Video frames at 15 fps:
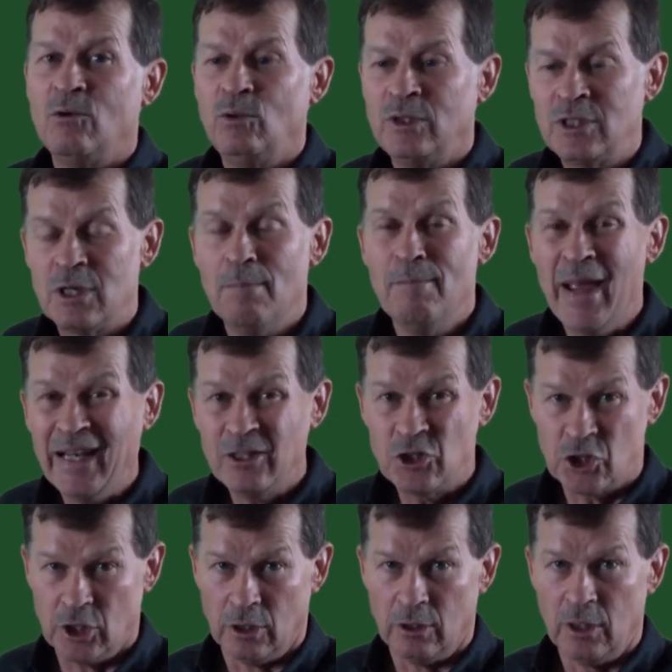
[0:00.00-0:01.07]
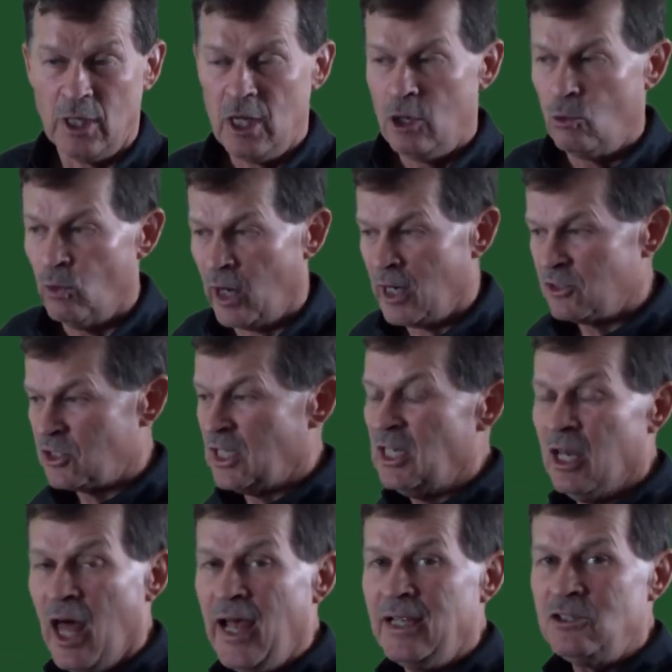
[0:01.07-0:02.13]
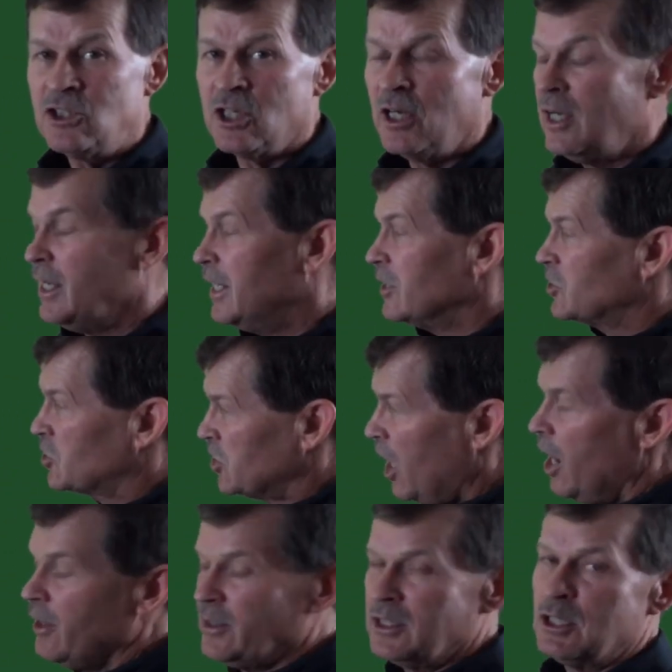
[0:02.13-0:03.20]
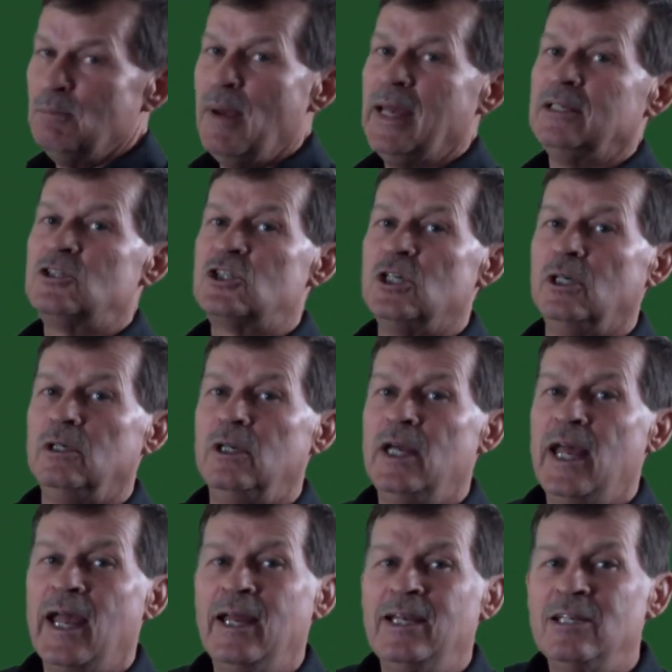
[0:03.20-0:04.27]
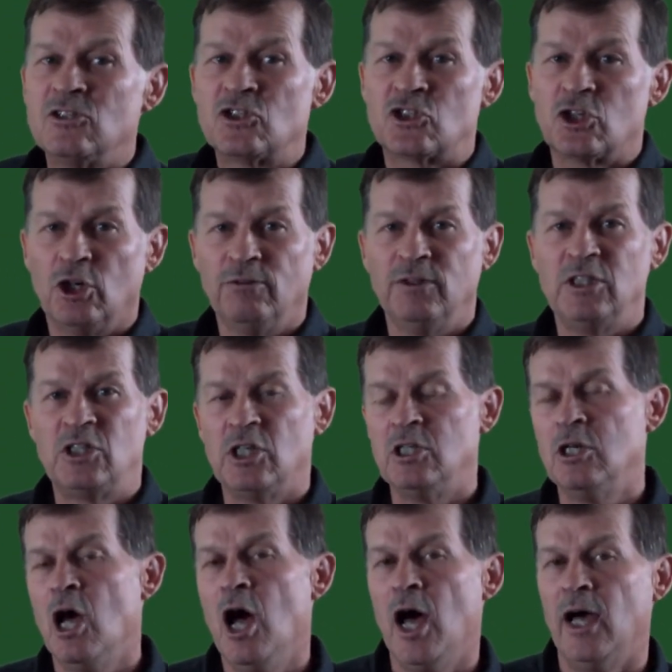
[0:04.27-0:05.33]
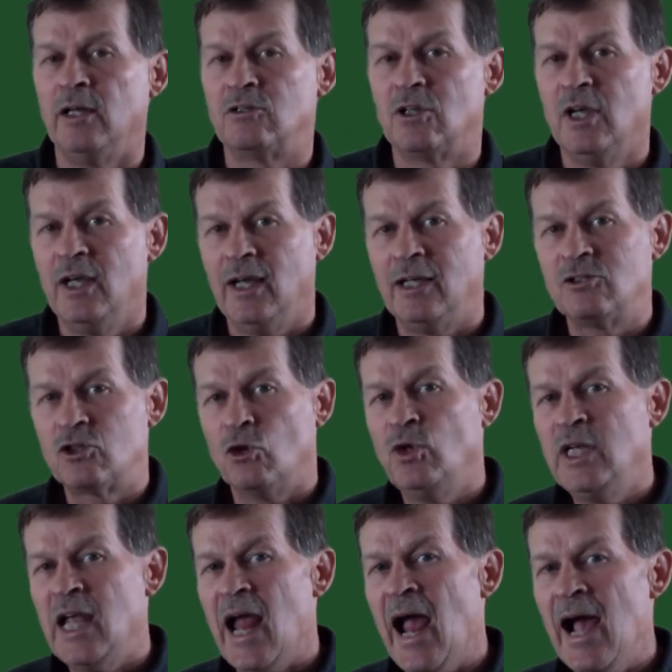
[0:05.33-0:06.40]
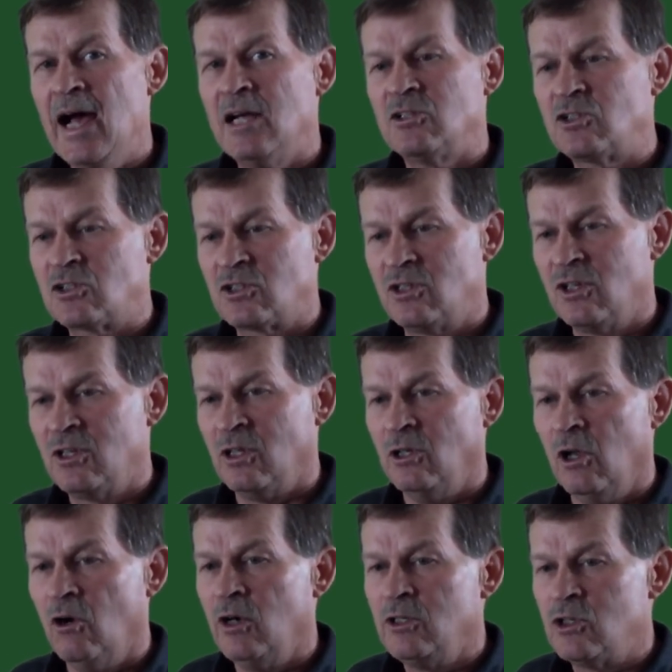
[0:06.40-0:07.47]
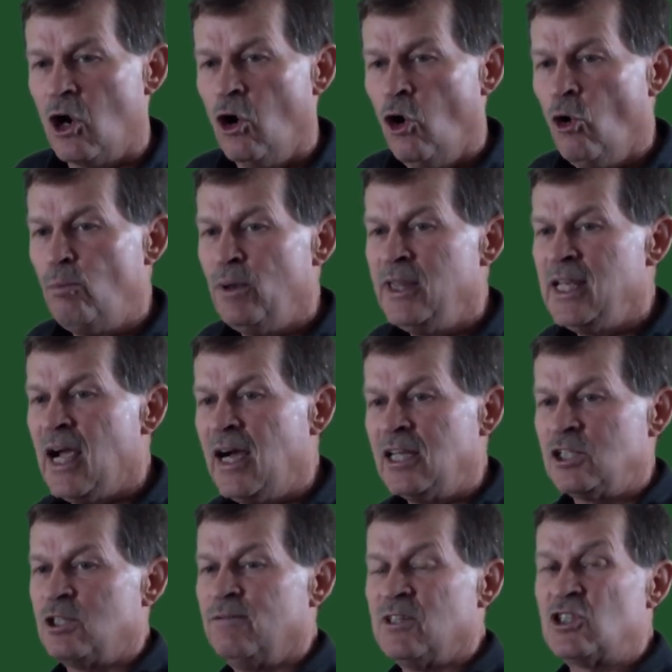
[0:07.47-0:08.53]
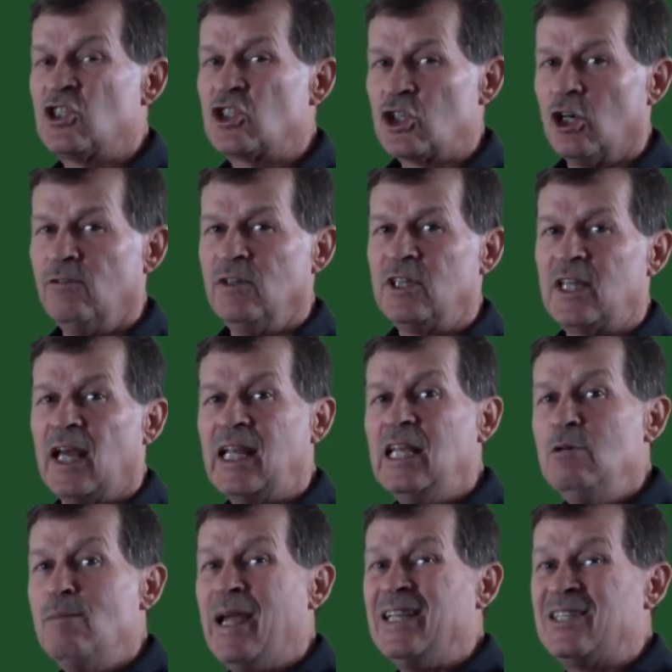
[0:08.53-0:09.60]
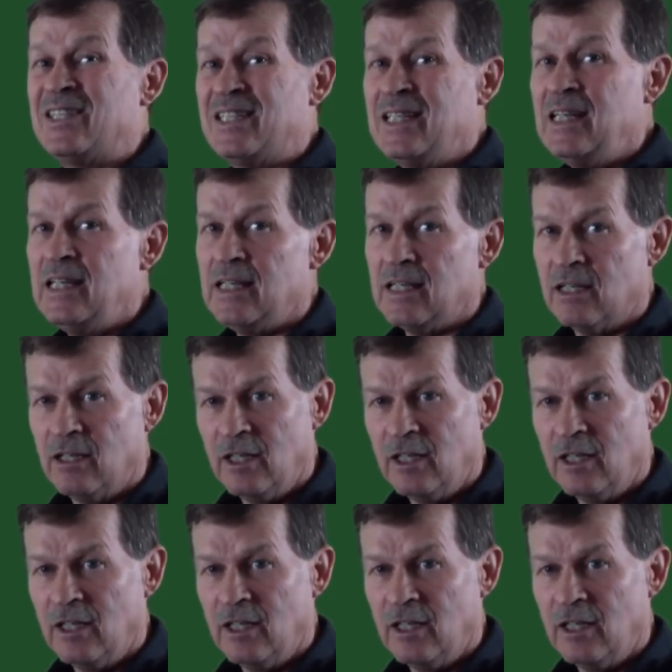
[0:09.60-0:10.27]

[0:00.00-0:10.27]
dimension. Whereas Elijah saw the dimension and his servant did not. And so he asked the Lord to open the eyes of his servant that he may see